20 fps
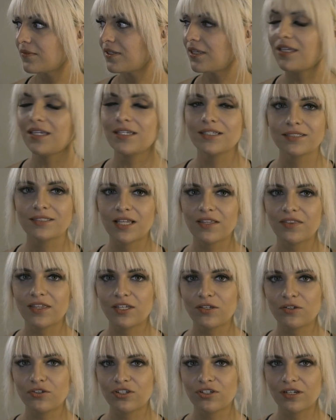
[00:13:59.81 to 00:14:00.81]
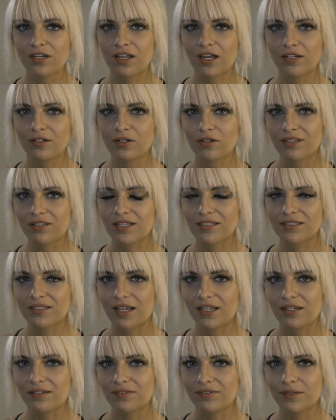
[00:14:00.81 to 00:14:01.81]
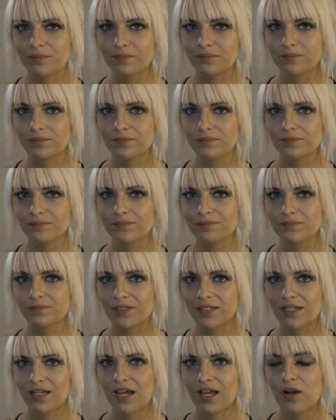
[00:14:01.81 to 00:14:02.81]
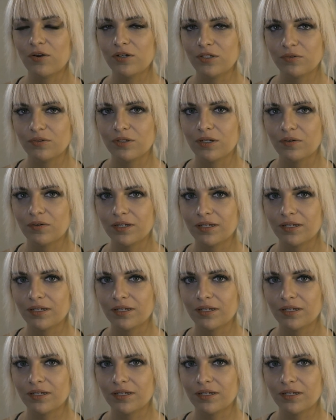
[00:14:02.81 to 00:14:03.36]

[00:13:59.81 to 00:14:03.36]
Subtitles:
He said that you should not know that side of him. How do you know